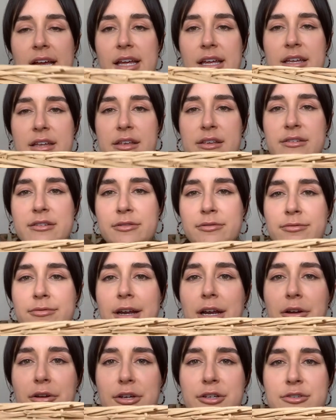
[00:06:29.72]
is
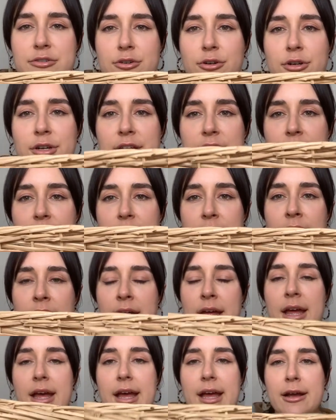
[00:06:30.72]
very sturdy,
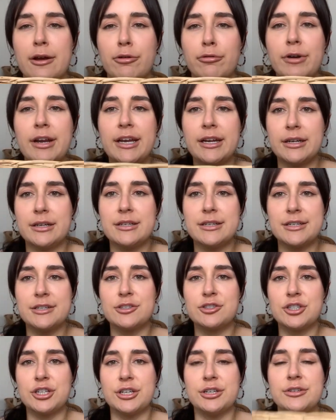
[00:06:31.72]
great
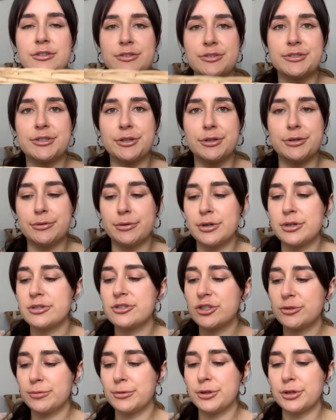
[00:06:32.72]
condition, so
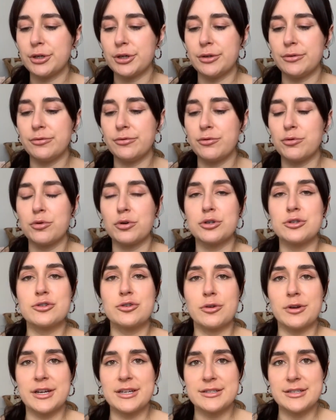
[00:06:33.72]
super good for
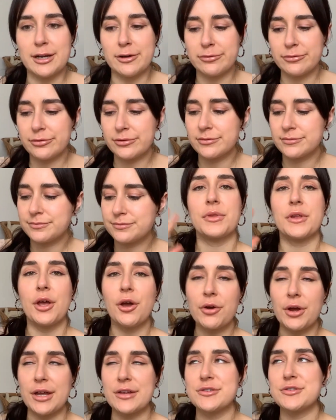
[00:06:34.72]
storing stuff.
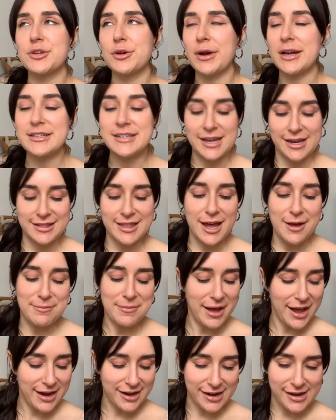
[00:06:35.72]
Okay, so I take that
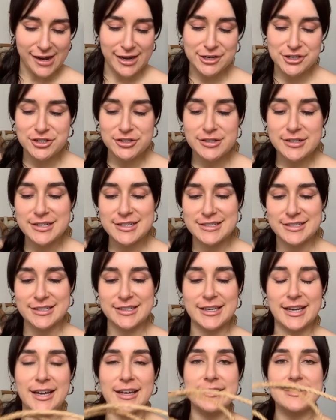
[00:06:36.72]
back. I actually
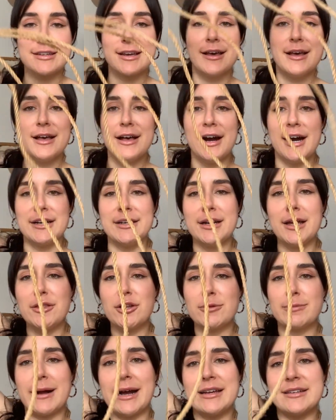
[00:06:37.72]
did get
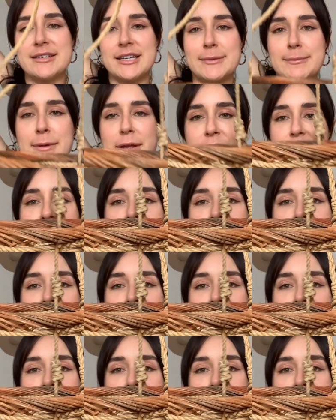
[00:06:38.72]
another basket, but